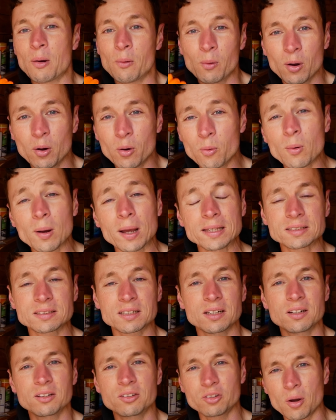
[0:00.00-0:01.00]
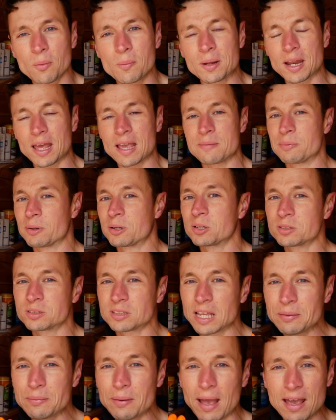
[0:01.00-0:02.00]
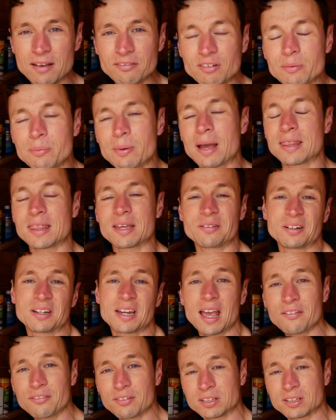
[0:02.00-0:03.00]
were always going to dominate because they were everywhere. They were in every